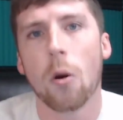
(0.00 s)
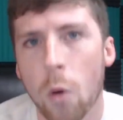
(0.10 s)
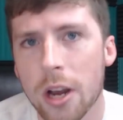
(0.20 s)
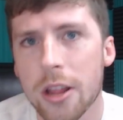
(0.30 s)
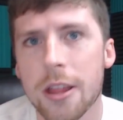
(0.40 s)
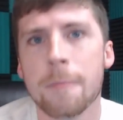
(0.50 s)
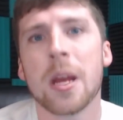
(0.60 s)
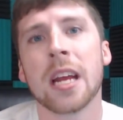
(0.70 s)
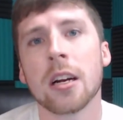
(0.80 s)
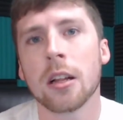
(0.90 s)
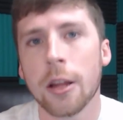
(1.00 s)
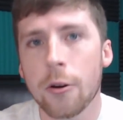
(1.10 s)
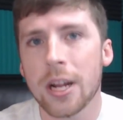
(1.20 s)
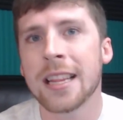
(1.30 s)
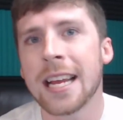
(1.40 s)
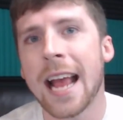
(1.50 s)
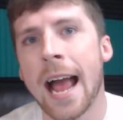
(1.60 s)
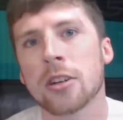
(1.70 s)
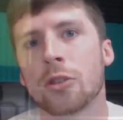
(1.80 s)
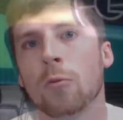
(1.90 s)
one of them including the
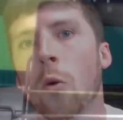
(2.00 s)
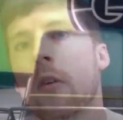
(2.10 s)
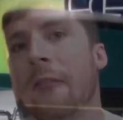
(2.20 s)
actual